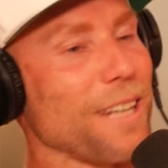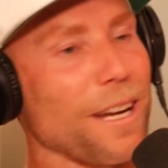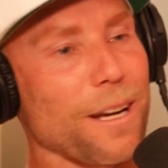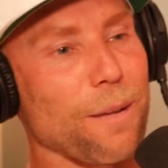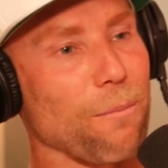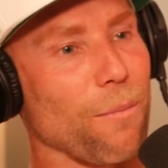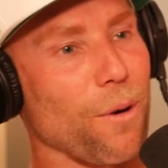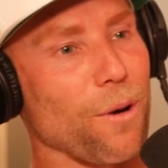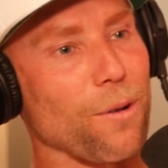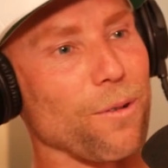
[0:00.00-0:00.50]
it's not
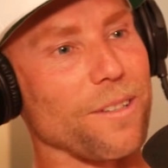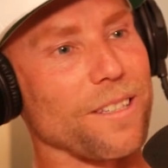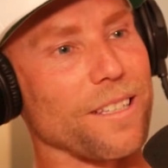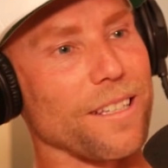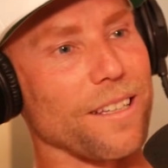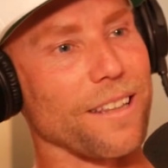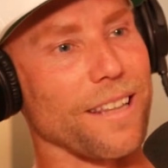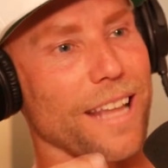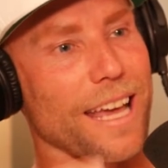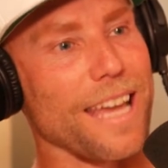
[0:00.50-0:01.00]
a boat.
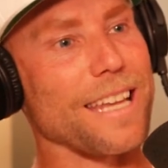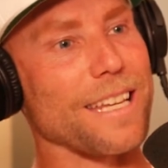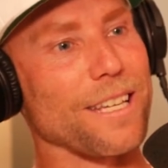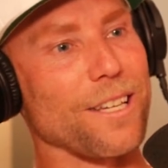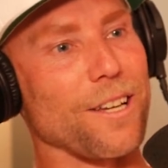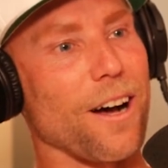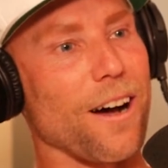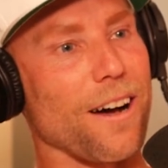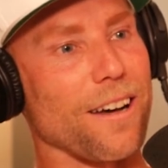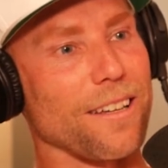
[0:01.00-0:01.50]
It's a
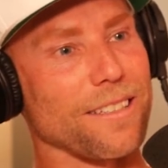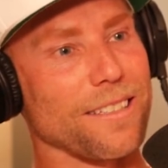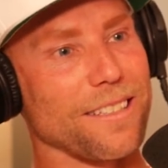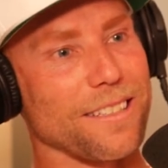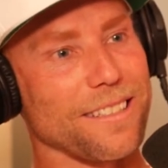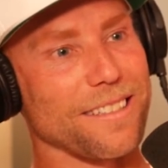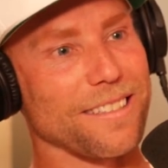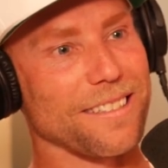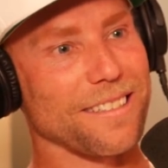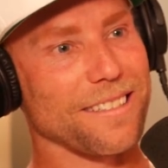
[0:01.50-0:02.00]
land
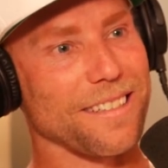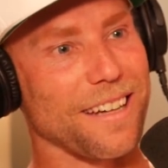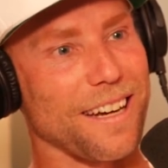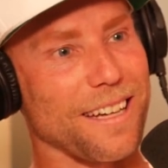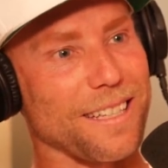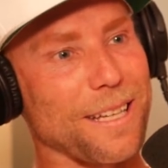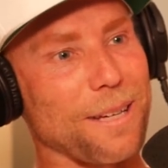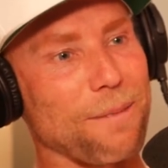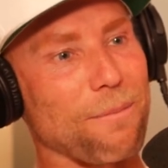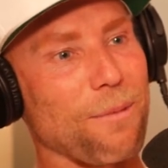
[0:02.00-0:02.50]
yacht.
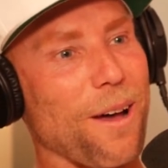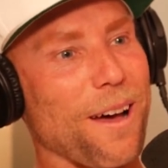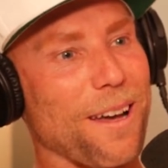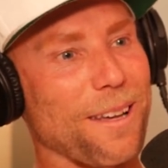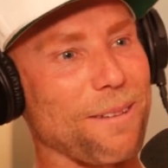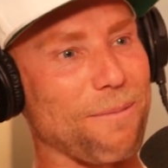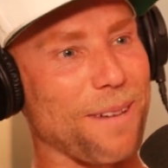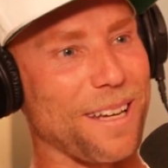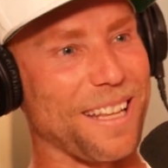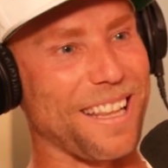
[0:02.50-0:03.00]
I take
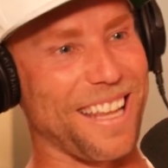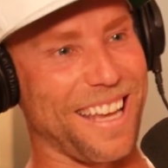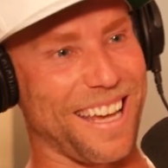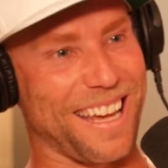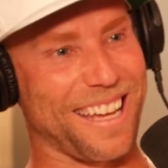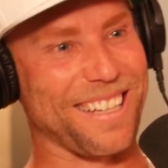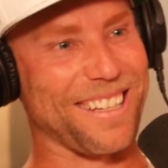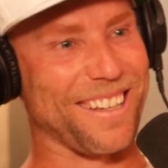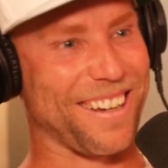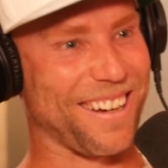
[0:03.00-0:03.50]
pride in my
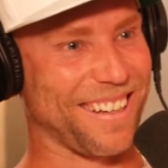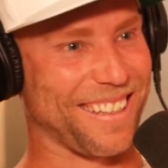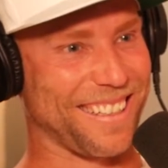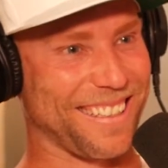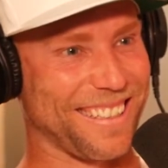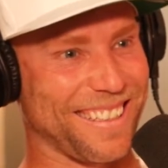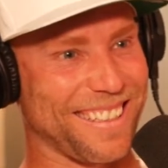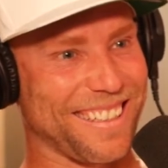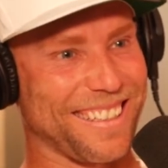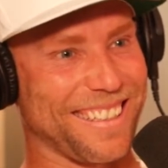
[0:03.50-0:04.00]
land yacht.